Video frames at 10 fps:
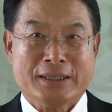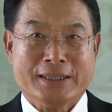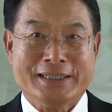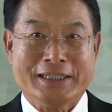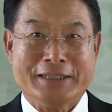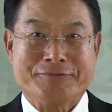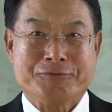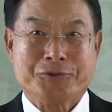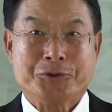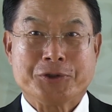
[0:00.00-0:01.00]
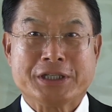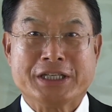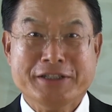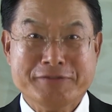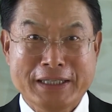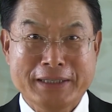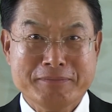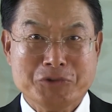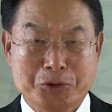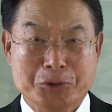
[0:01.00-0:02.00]
and if give
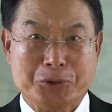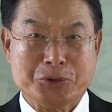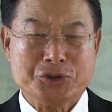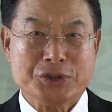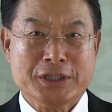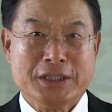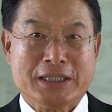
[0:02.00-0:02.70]
them tools,